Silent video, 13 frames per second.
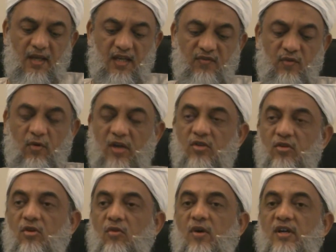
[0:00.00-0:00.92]
And if you want
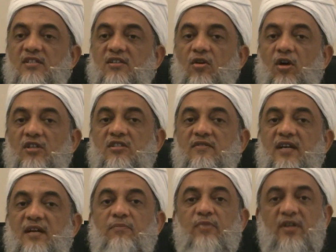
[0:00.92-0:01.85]
to know what is the cost of
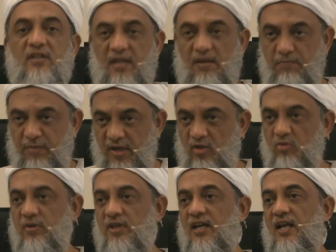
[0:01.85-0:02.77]
that, bring that bill
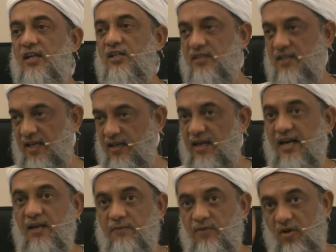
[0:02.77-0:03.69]
to me and I'll, I'll
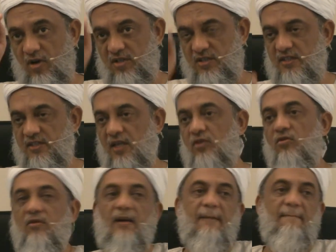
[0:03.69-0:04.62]
add up the cost and tell you.